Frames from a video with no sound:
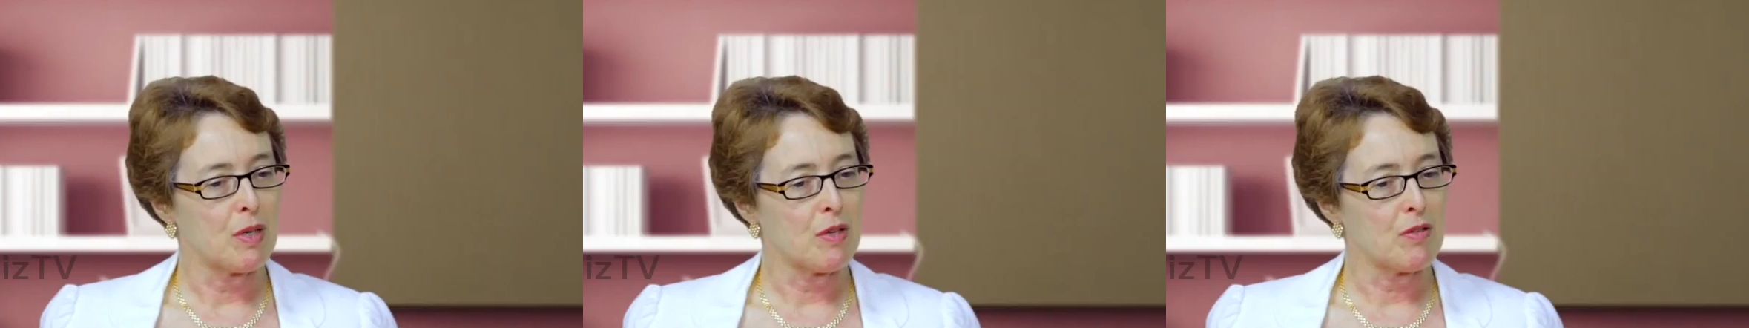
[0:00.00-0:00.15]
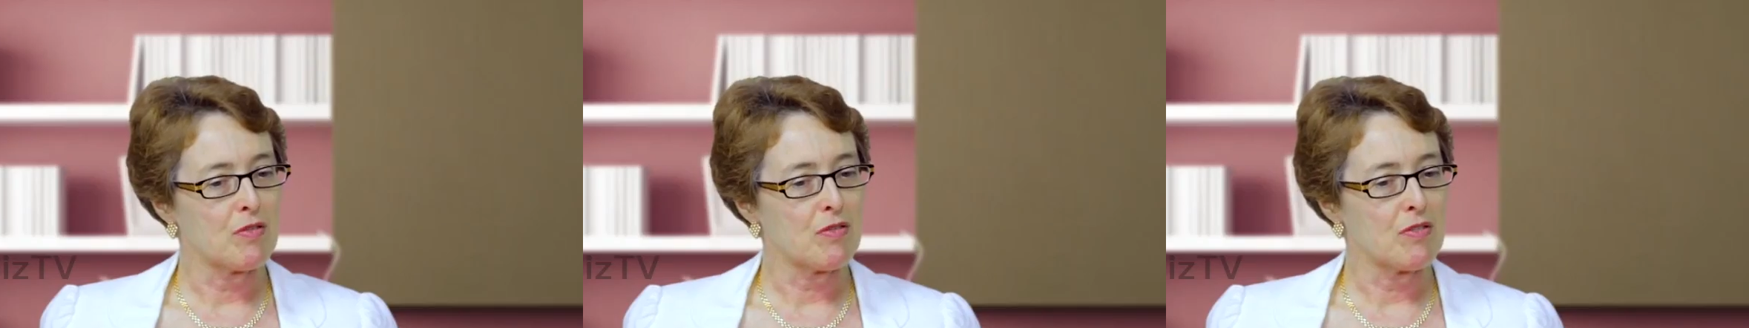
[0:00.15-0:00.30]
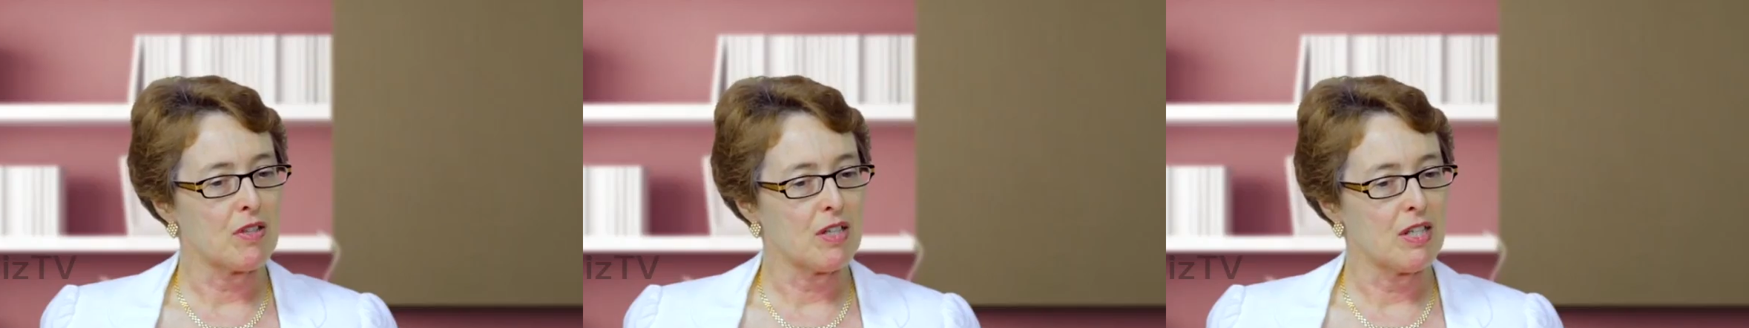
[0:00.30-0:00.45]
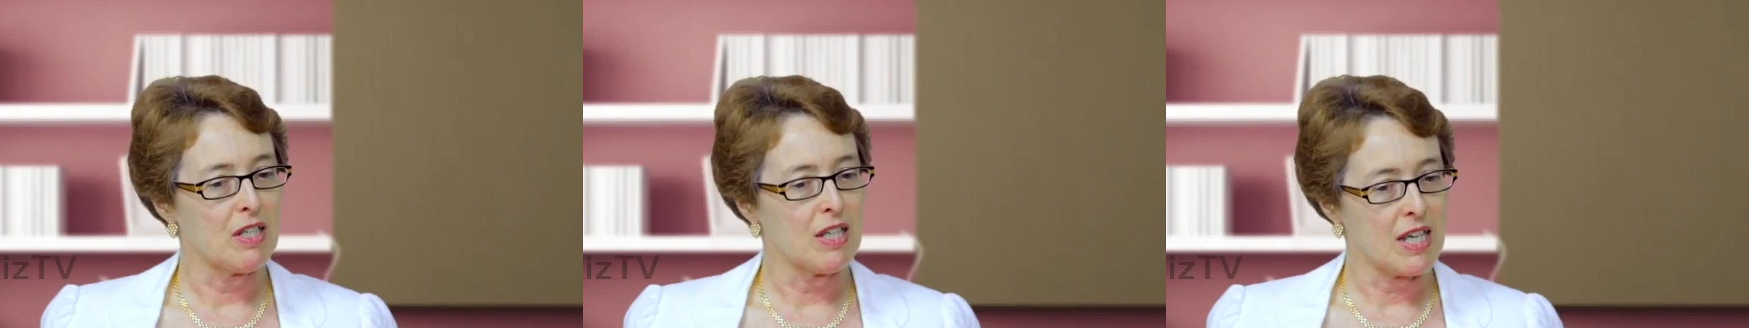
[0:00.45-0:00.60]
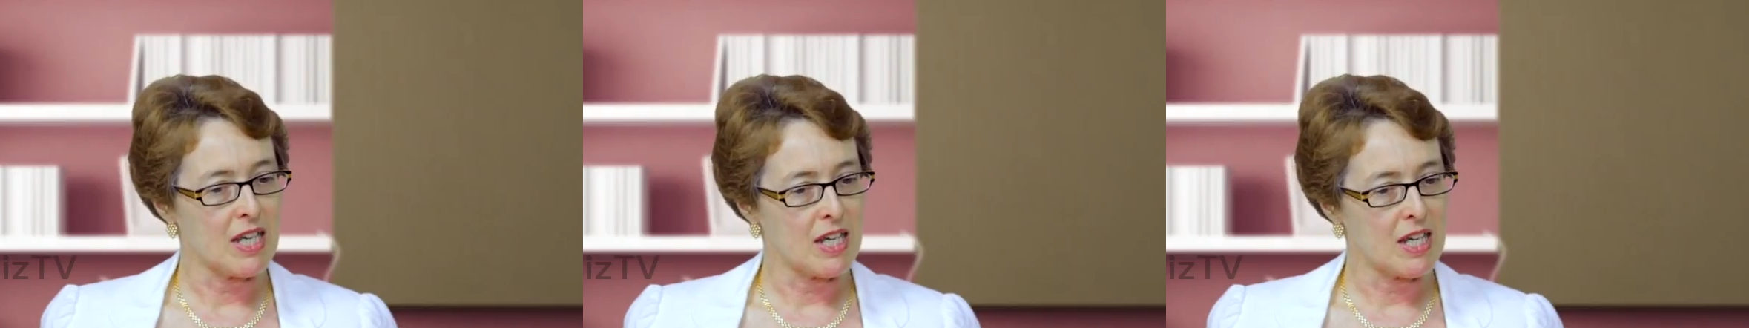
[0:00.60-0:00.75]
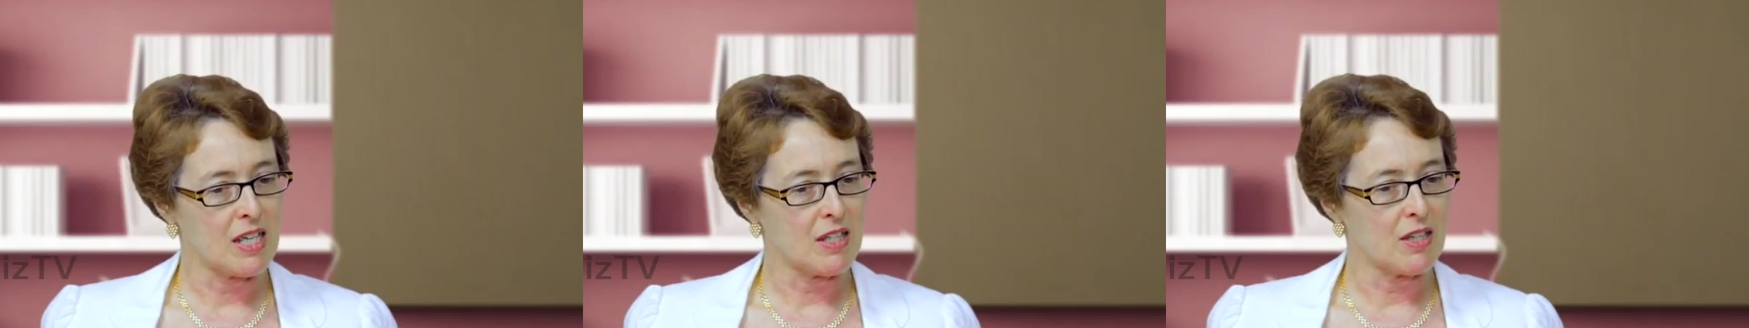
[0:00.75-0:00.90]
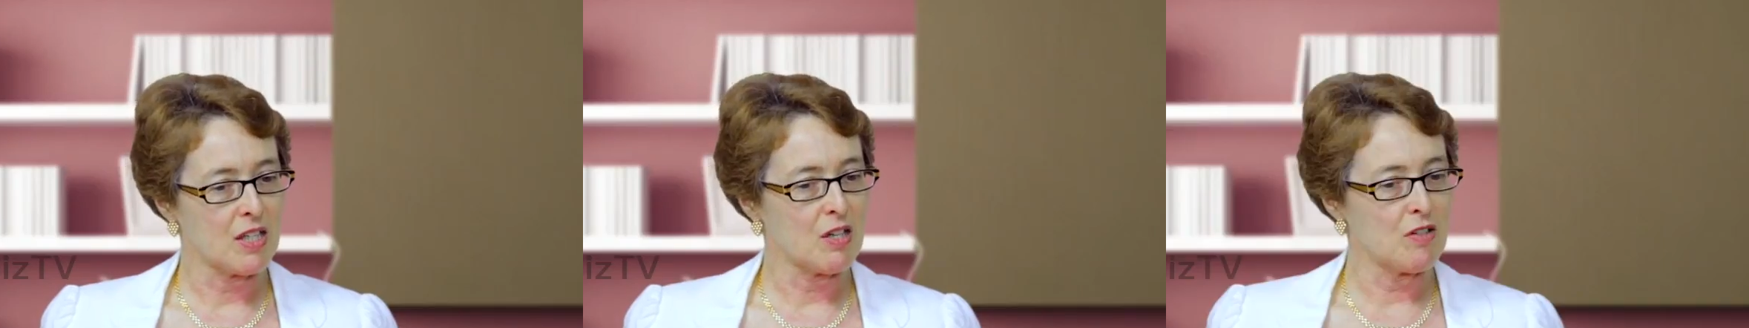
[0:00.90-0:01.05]
both
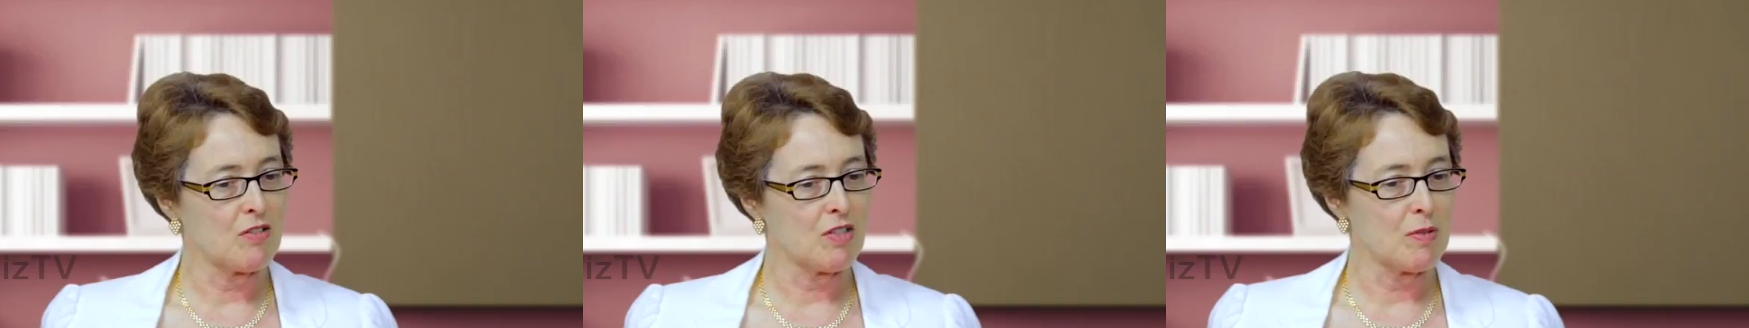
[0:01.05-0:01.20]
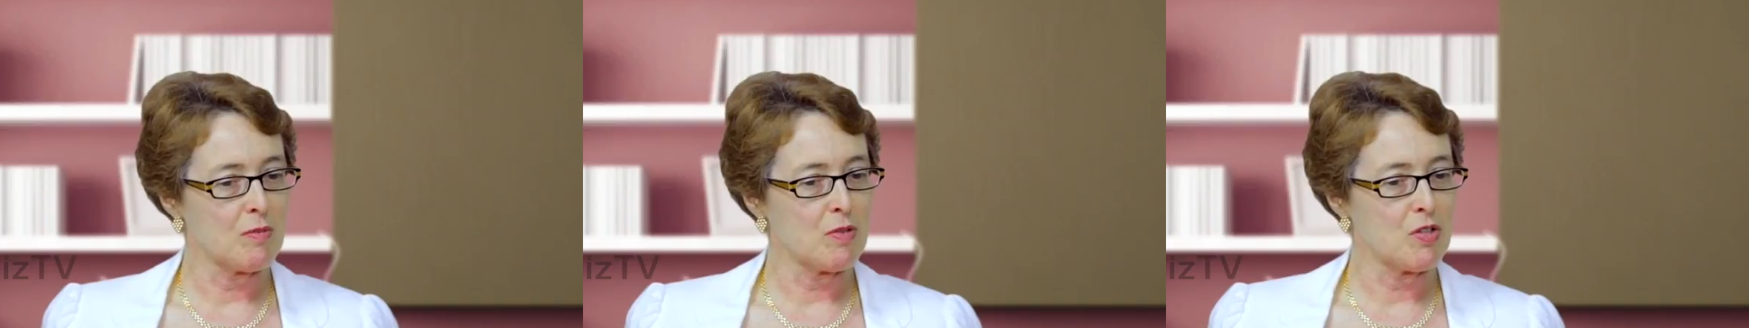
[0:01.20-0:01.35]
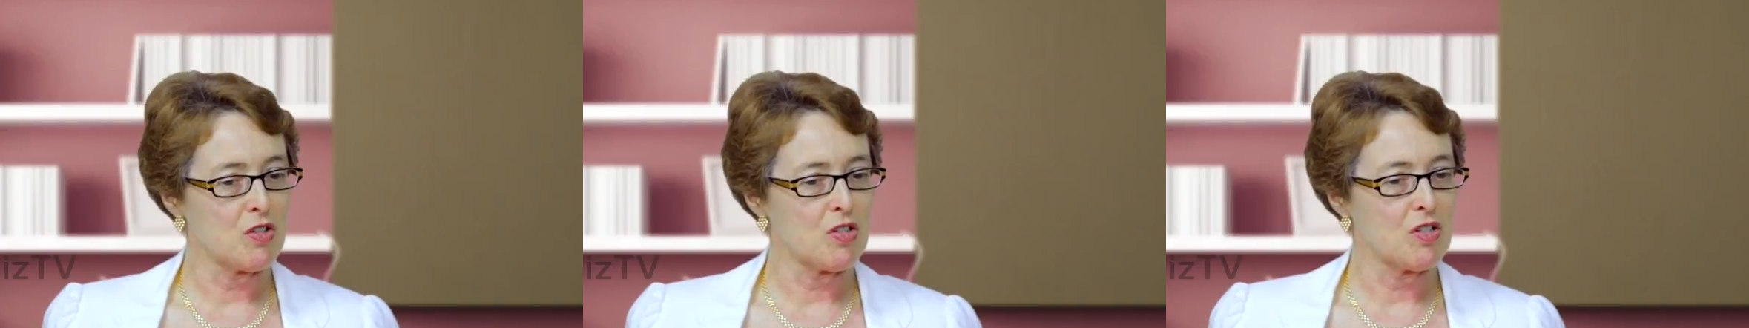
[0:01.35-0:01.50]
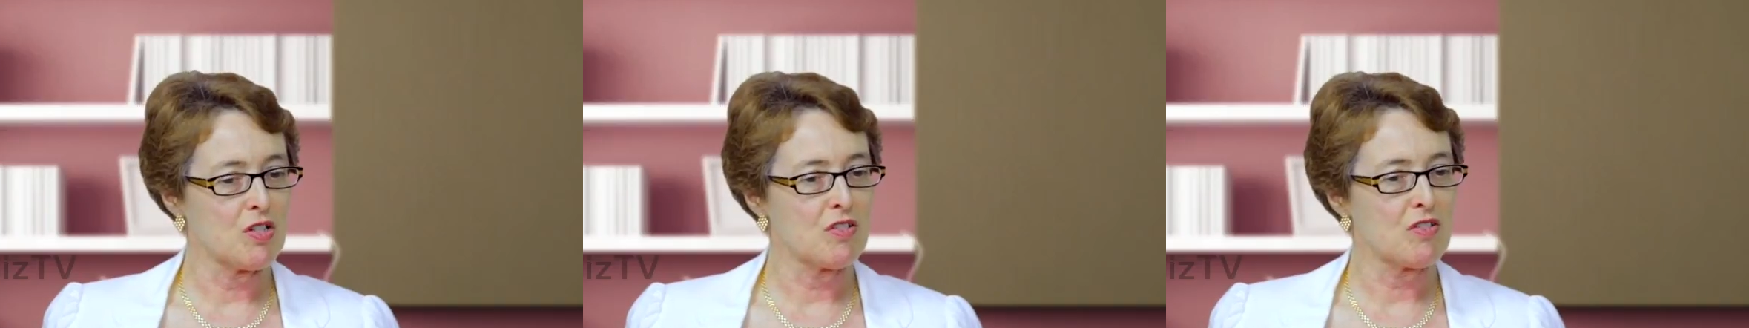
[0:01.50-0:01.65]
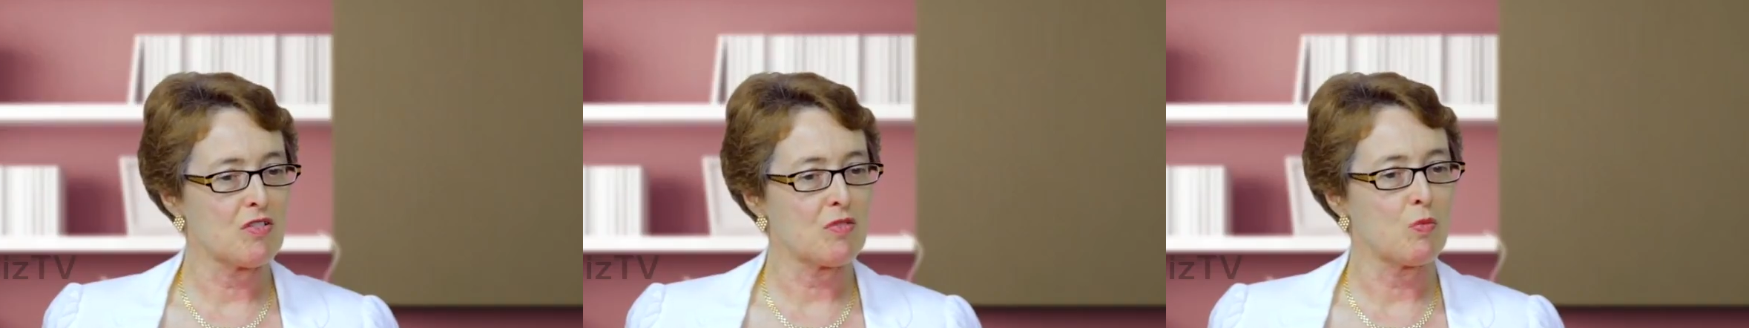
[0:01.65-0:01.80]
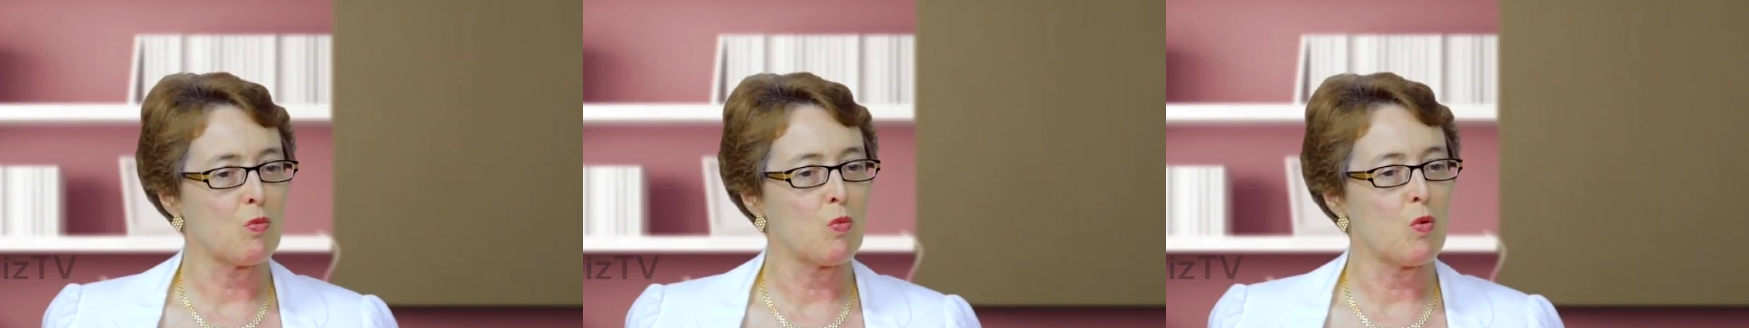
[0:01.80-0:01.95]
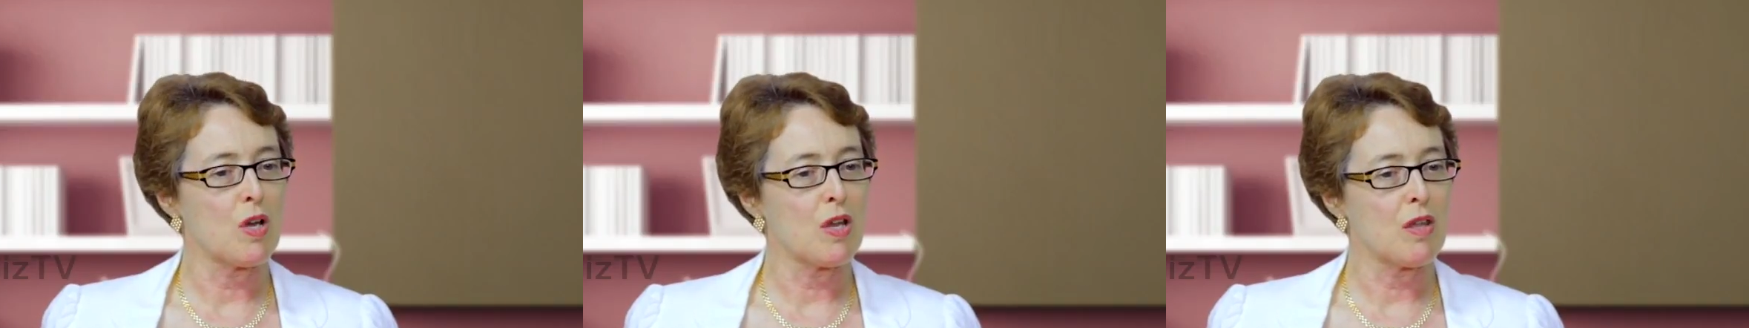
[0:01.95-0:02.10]
linking those
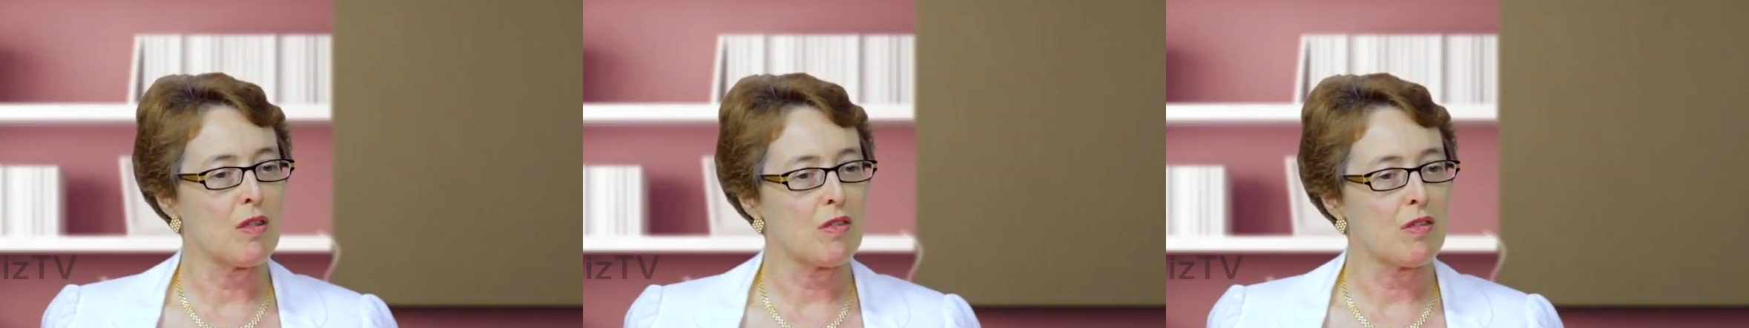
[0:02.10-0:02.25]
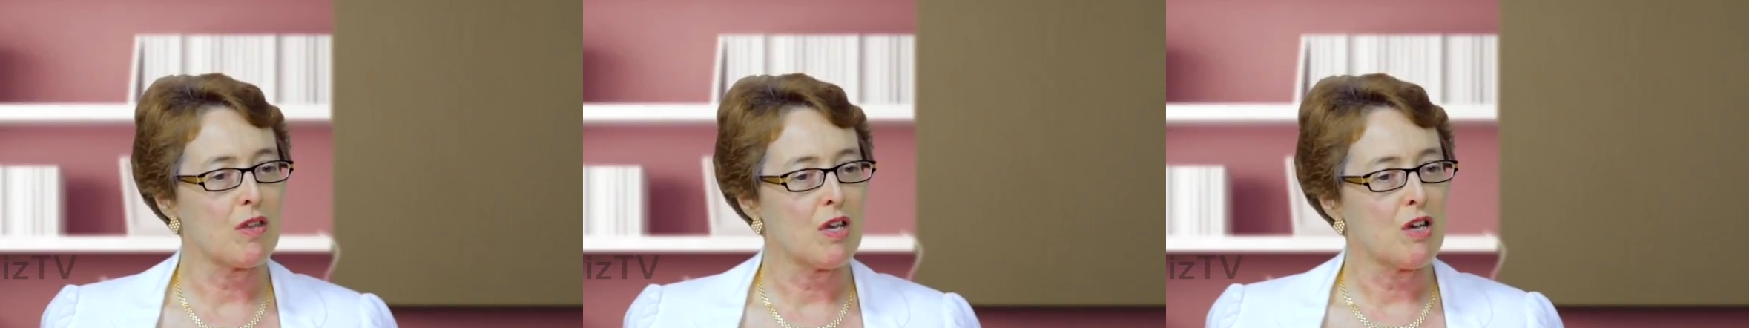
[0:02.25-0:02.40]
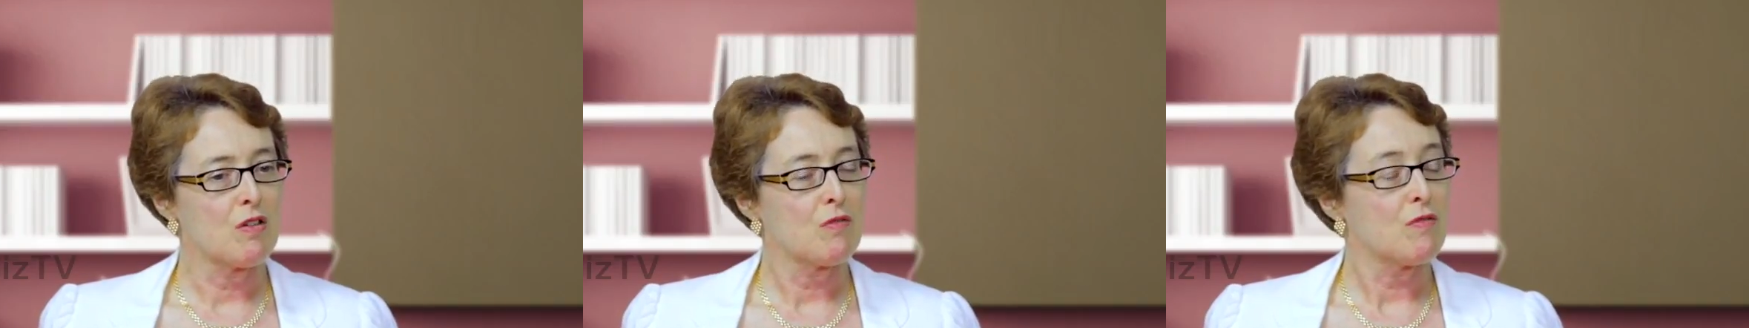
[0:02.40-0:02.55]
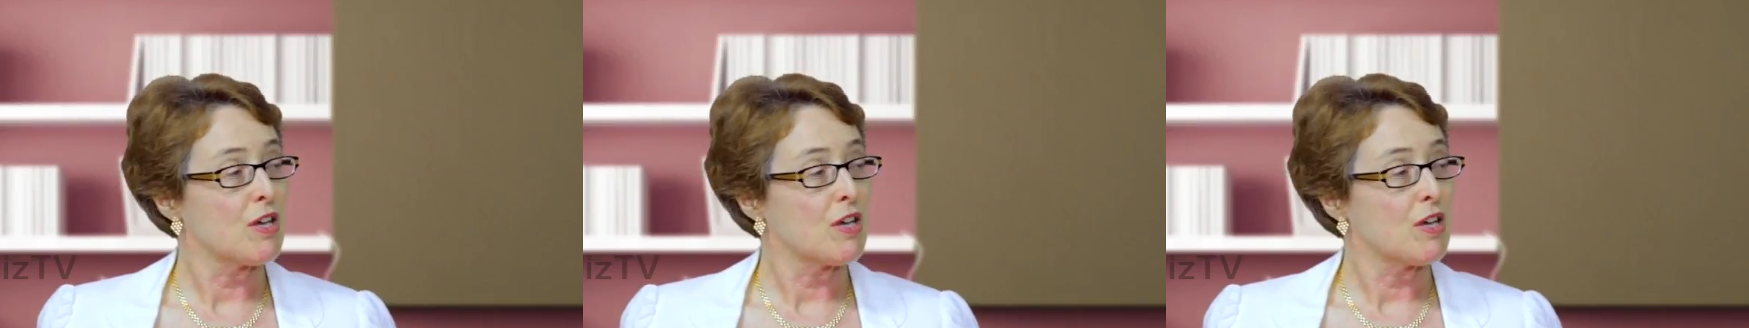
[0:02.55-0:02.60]
images with